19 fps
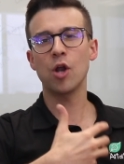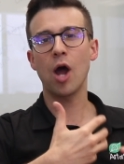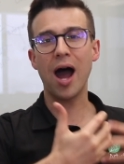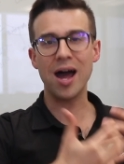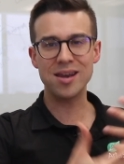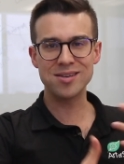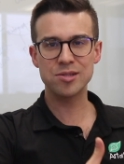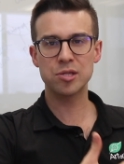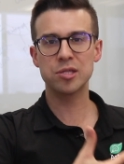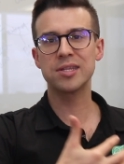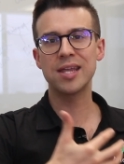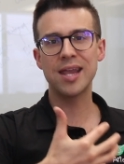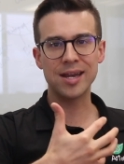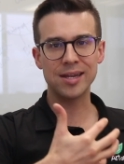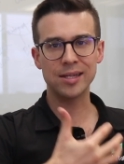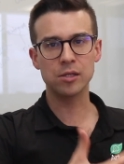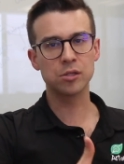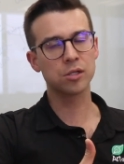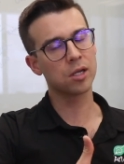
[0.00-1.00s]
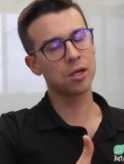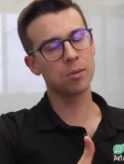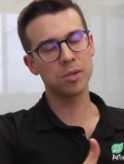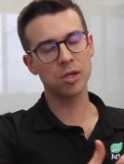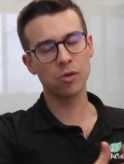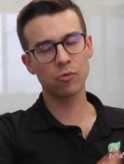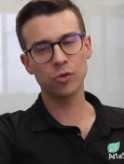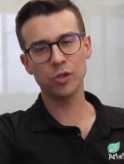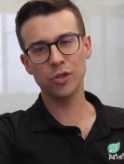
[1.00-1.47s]
understanding is going to
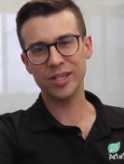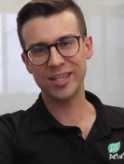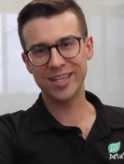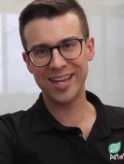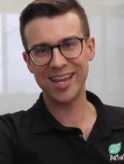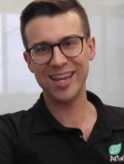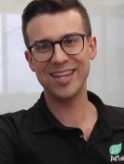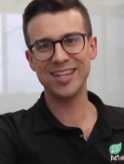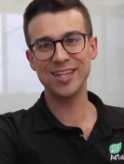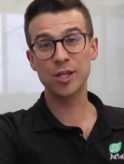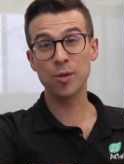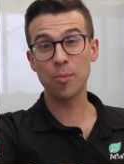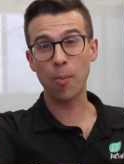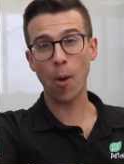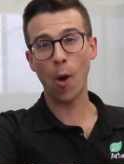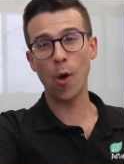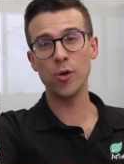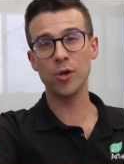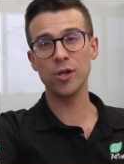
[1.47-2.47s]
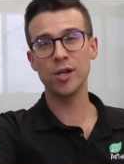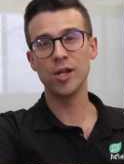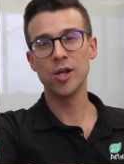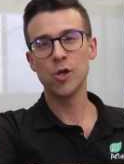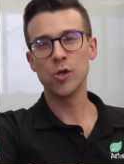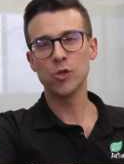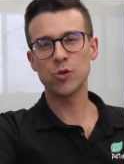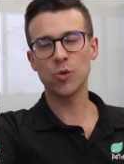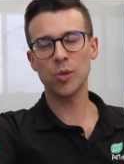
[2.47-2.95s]
be a really key component
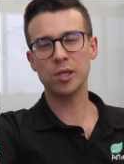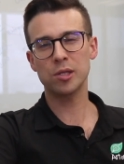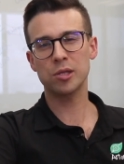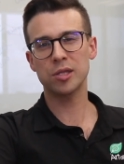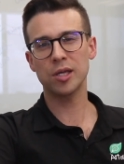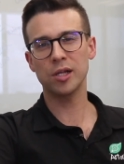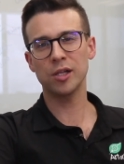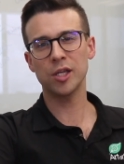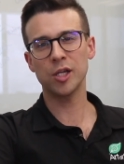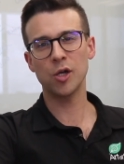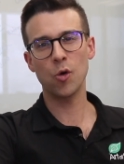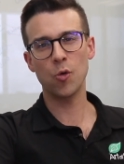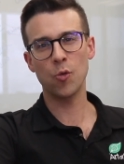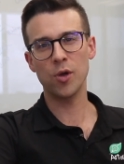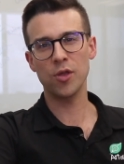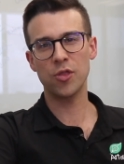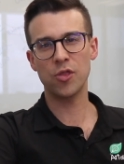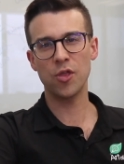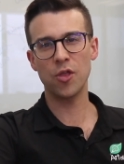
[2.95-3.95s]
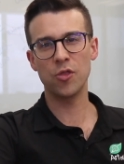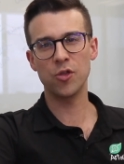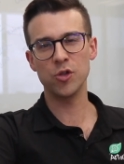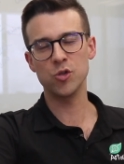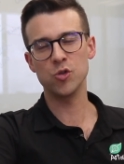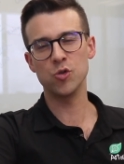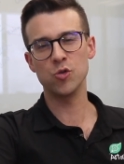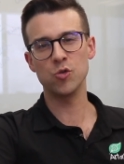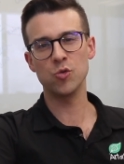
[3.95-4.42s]
to excelling with the
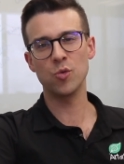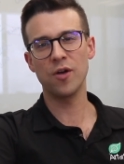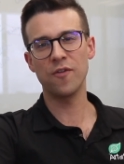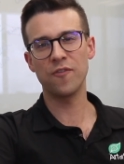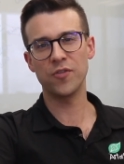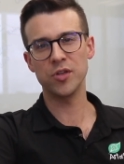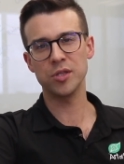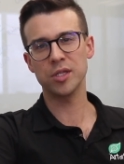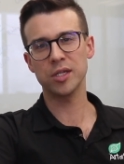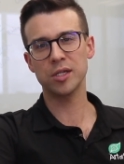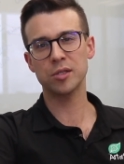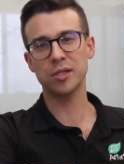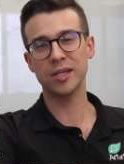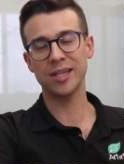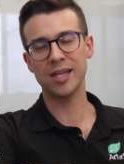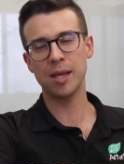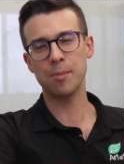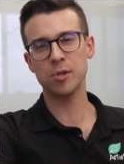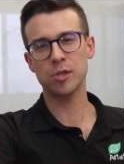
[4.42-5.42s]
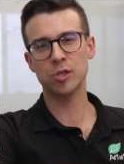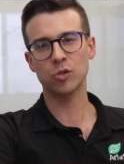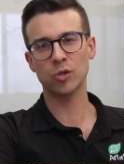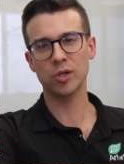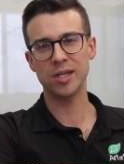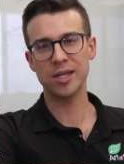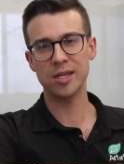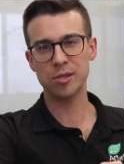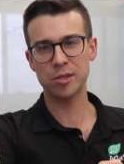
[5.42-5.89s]
new physics and
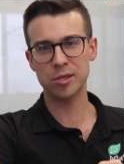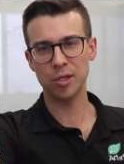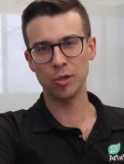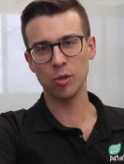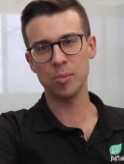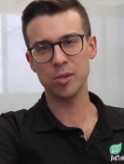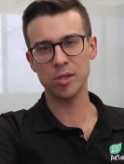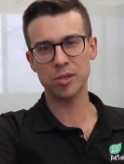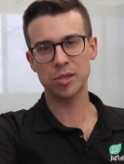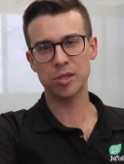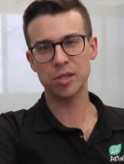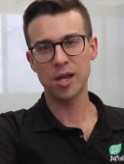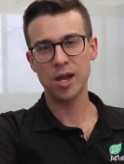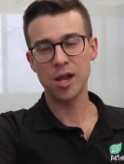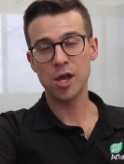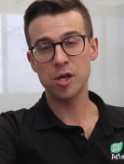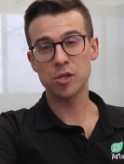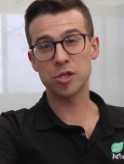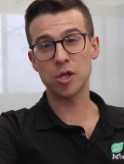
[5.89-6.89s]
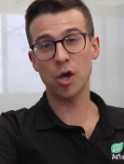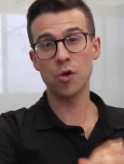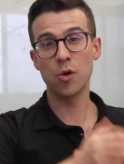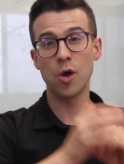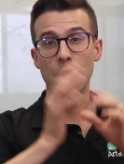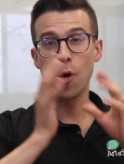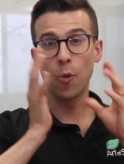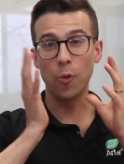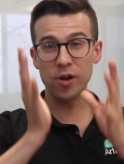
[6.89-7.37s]
chemistry syllabus. So
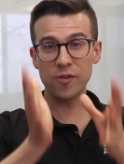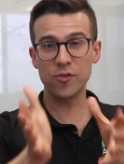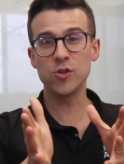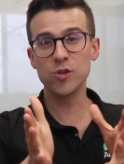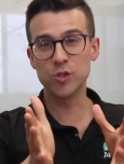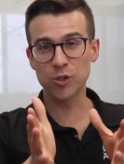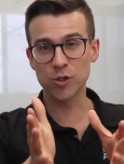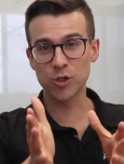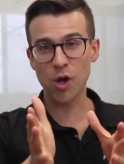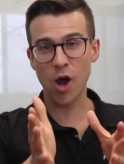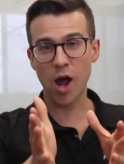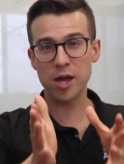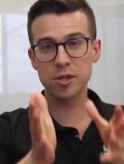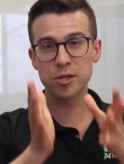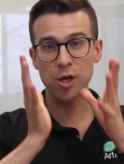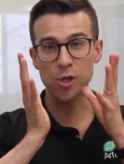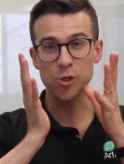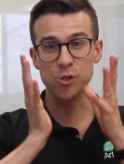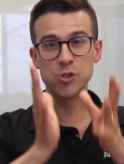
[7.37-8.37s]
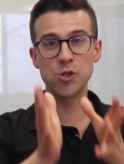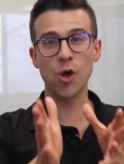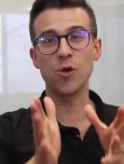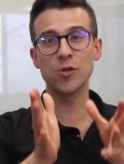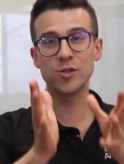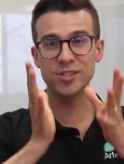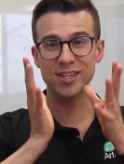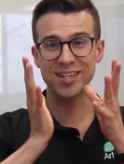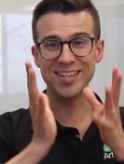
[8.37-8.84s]
whatever you do, guys,
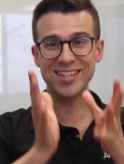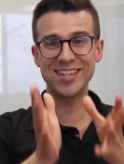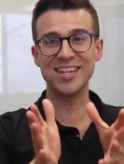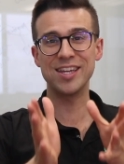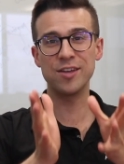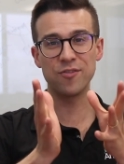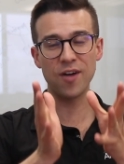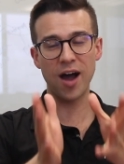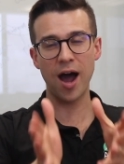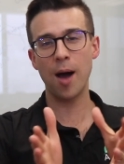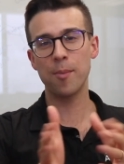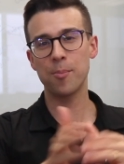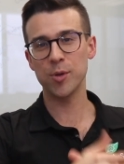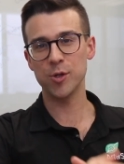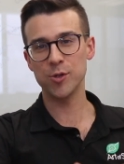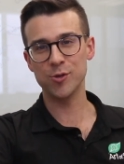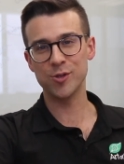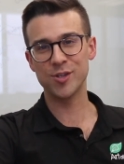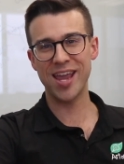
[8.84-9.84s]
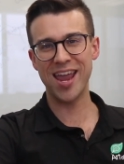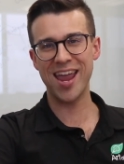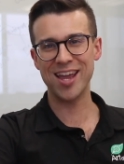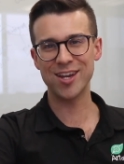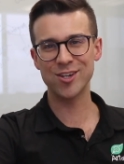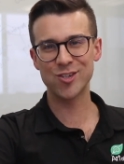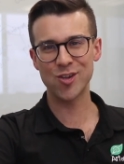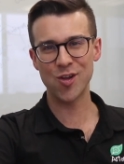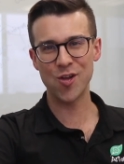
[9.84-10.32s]
don't give up. You
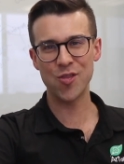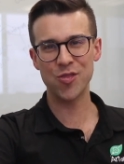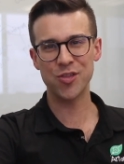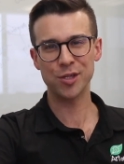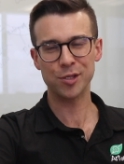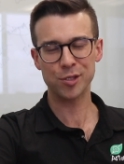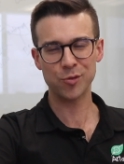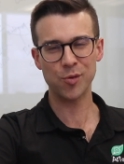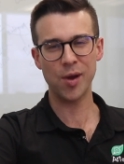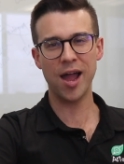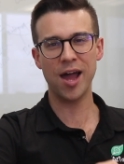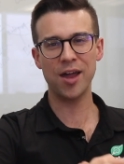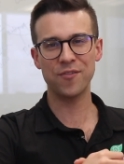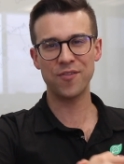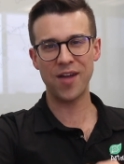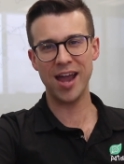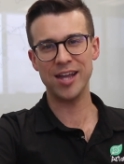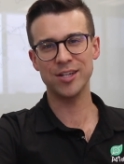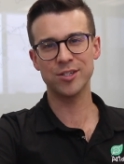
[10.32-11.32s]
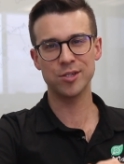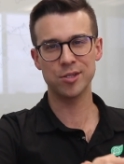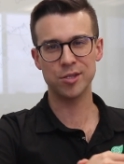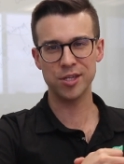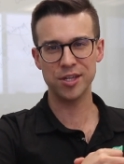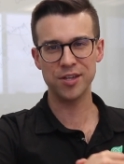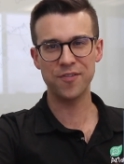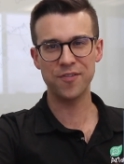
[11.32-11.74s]
can turn things around for HSC